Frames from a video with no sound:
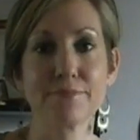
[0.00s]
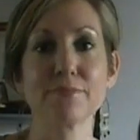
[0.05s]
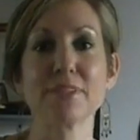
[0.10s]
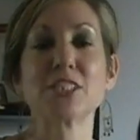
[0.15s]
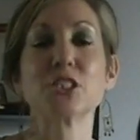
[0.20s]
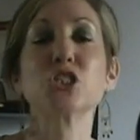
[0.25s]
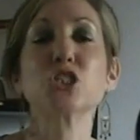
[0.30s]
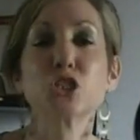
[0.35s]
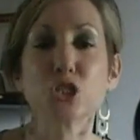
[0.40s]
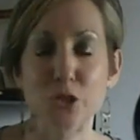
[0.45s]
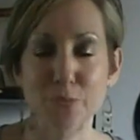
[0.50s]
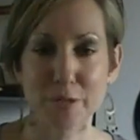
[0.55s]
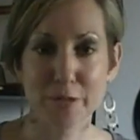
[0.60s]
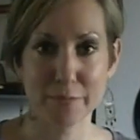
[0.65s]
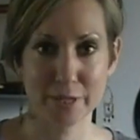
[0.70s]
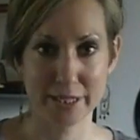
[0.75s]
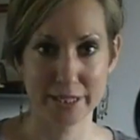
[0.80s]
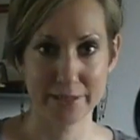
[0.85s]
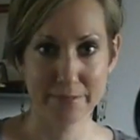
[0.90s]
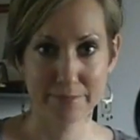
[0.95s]
It's stupid
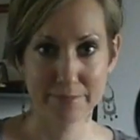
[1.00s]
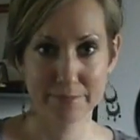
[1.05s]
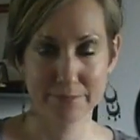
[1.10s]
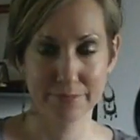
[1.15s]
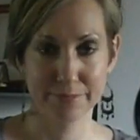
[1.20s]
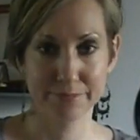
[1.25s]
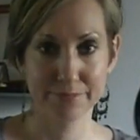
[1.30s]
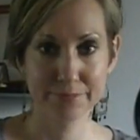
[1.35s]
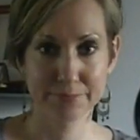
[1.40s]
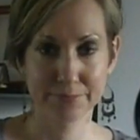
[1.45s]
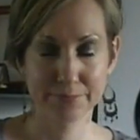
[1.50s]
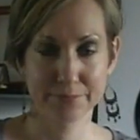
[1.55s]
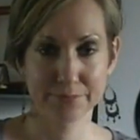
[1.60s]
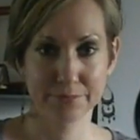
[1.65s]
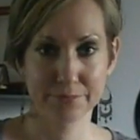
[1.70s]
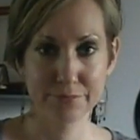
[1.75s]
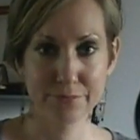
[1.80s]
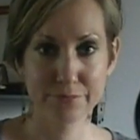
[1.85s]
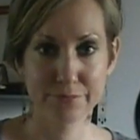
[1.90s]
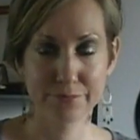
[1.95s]
money.
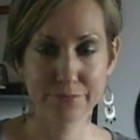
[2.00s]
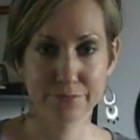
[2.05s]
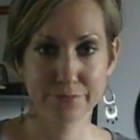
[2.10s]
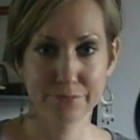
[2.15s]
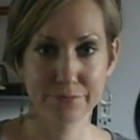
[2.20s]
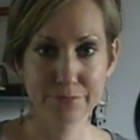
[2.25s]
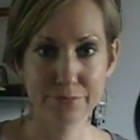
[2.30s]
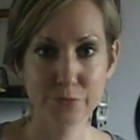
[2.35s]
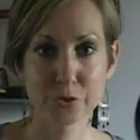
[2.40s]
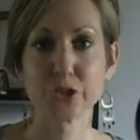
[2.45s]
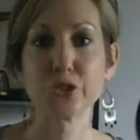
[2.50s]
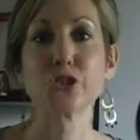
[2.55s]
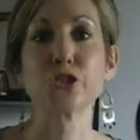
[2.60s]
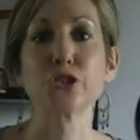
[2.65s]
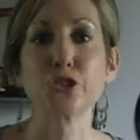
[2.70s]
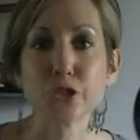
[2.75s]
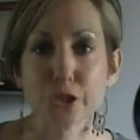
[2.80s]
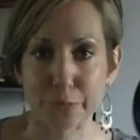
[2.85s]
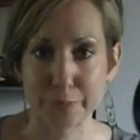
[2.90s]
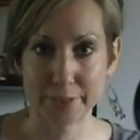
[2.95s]
Just
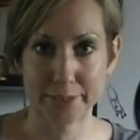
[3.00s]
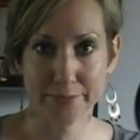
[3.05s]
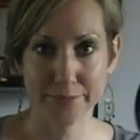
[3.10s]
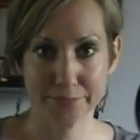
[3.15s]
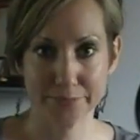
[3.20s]
stupid.